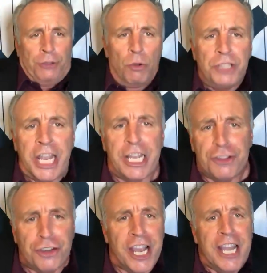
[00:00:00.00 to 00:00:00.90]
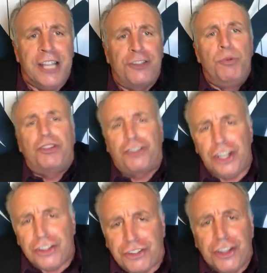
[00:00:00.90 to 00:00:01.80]
Don't take a chance with
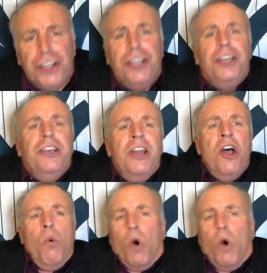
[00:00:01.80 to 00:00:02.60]
CC.